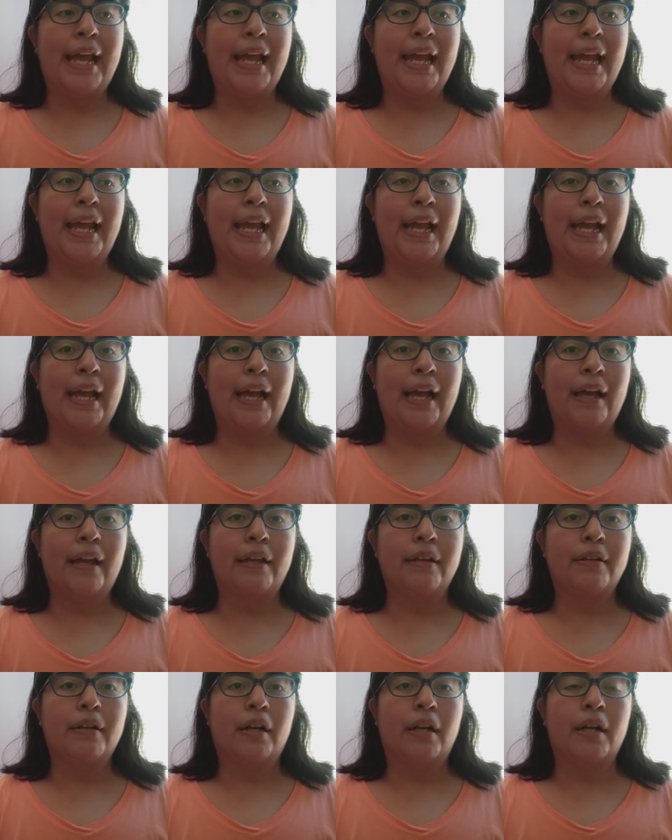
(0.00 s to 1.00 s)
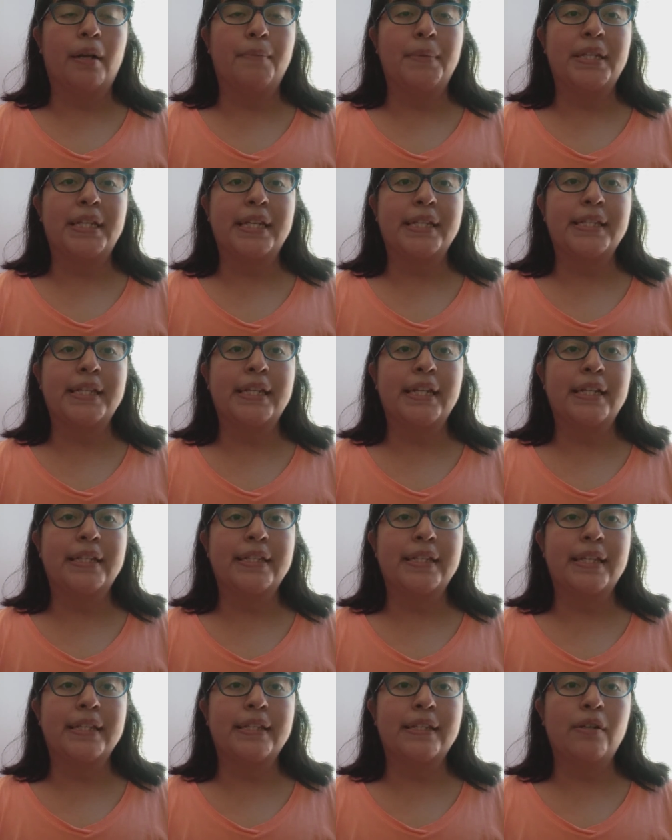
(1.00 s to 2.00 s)
and um, it doesn't
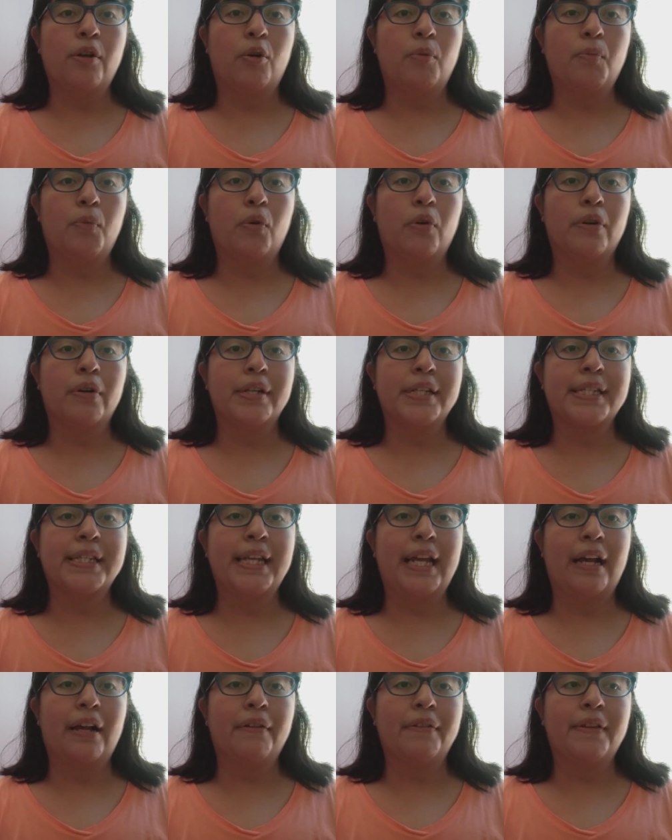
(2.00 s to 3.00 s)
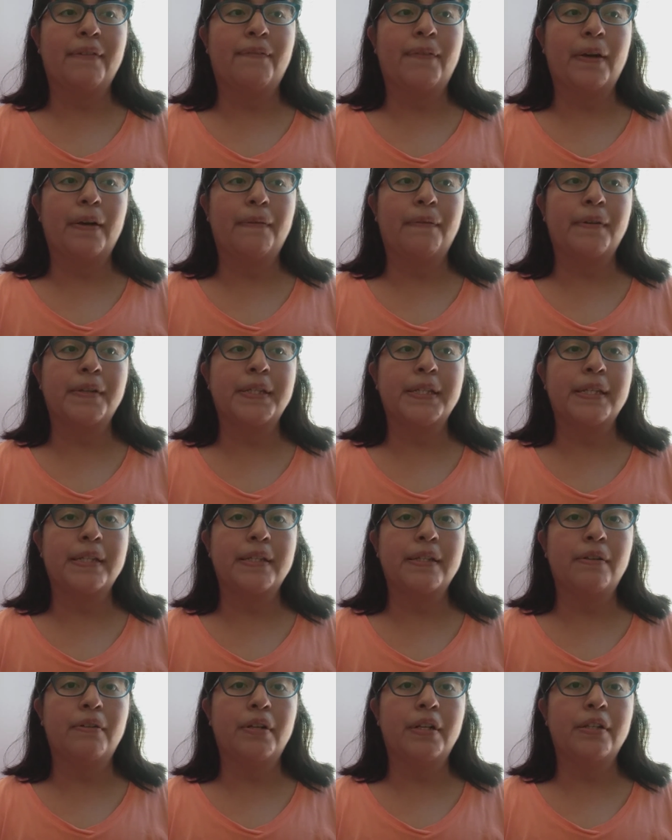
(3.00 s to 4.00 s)
exist no more. It's now the Fairfield
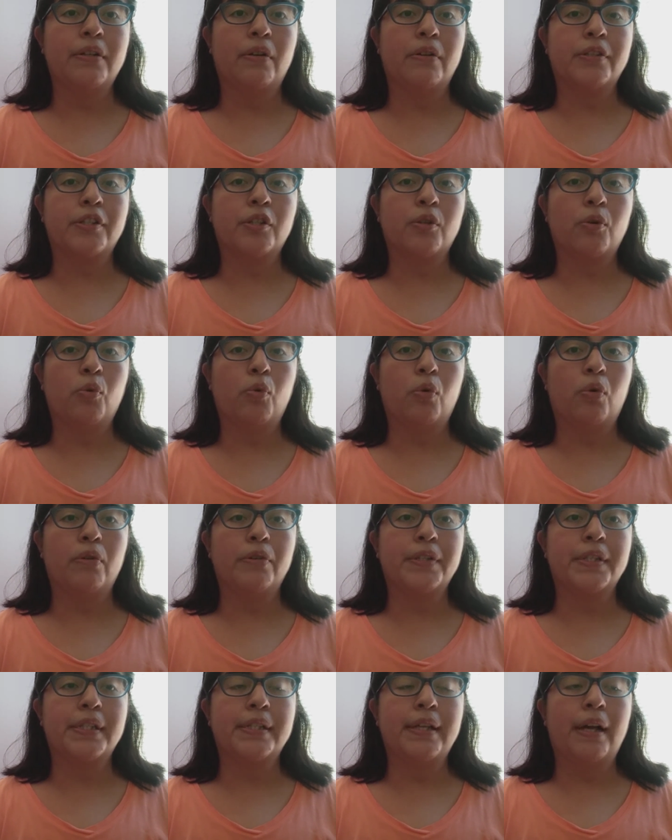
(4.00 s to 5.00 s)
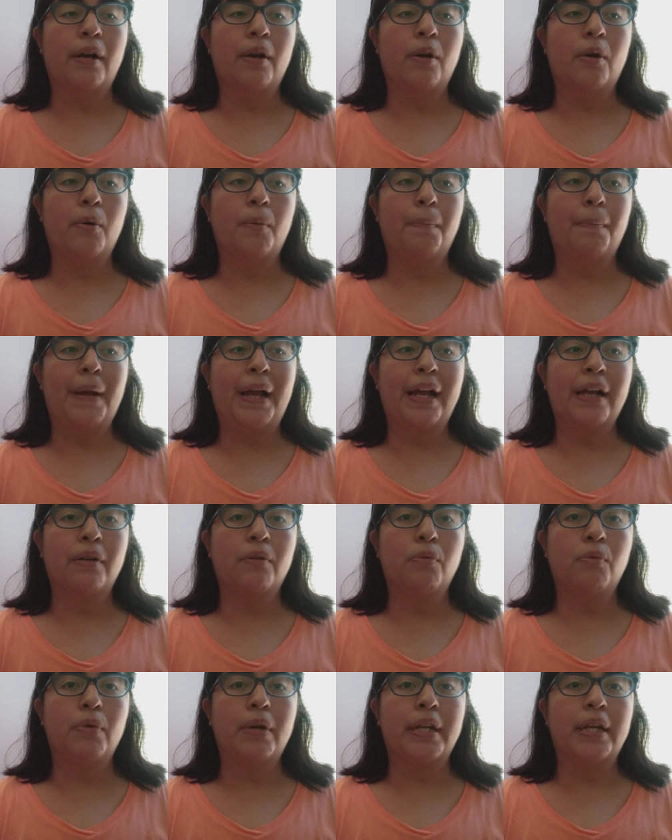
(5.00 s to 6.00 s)
Suisun Adult School. So
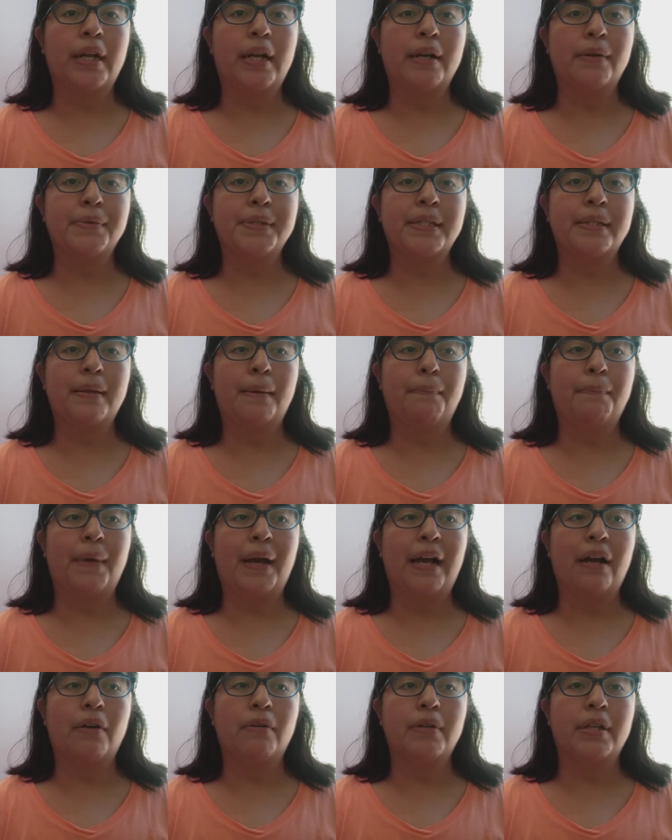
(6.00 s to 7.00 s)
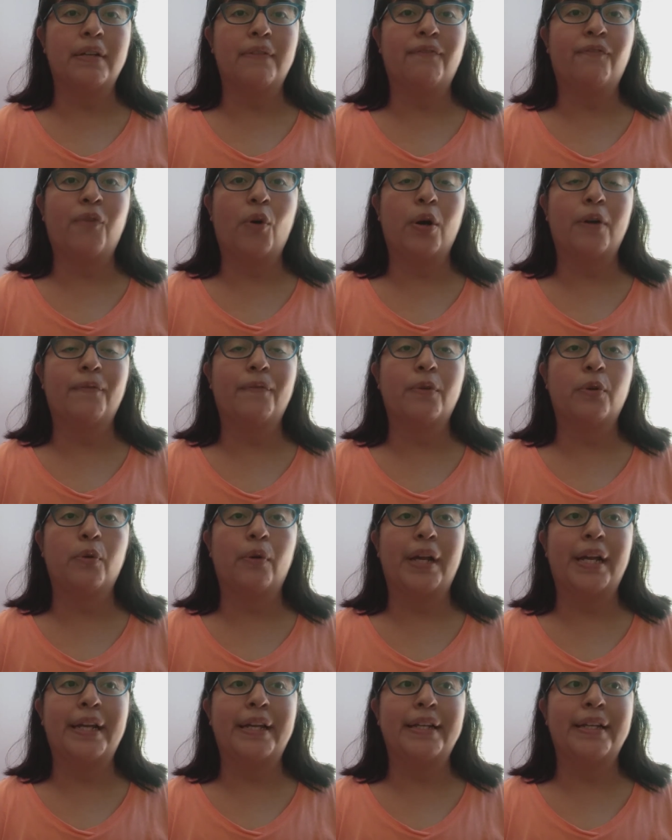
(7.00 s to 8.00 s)
back when I was about in fourth
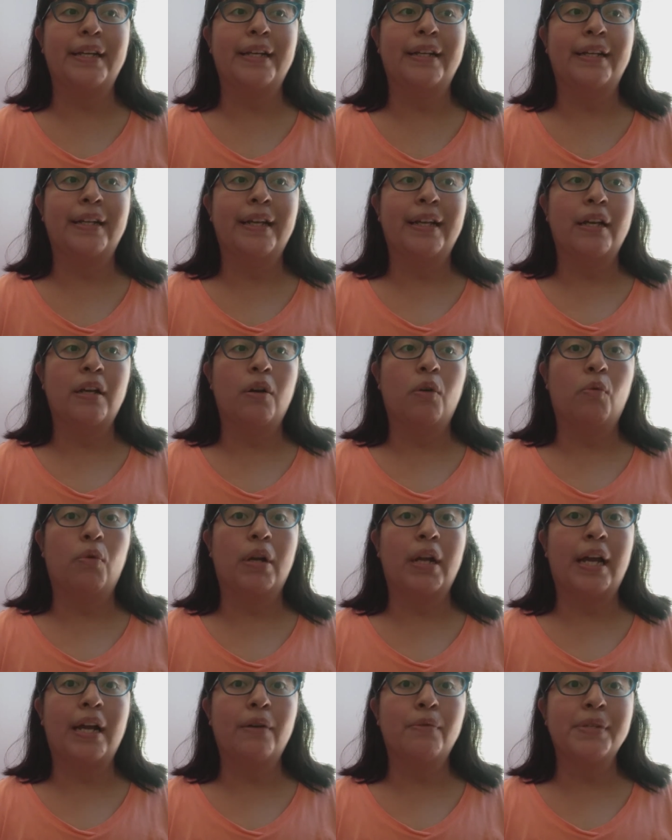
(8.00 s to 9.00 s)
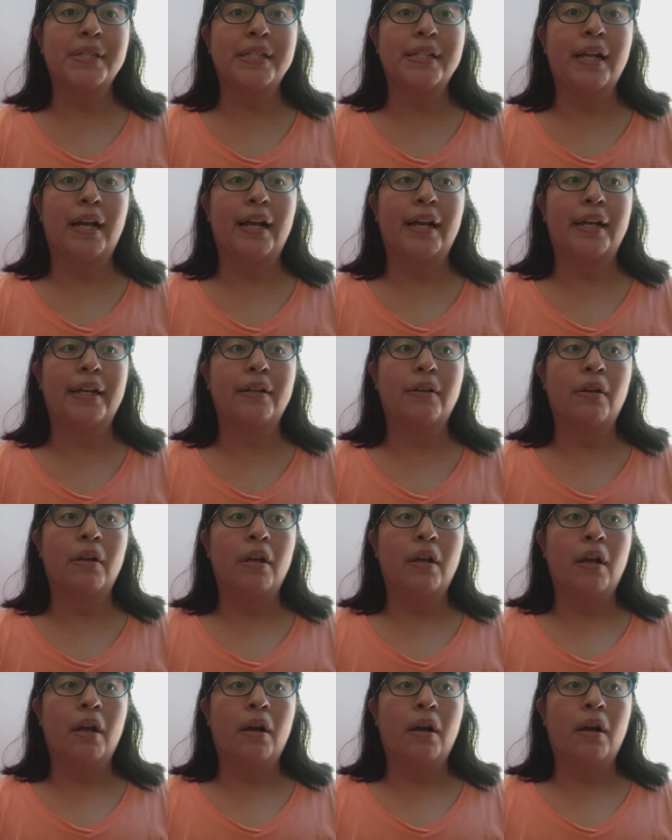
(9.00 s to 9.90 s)
grade, when I was nine,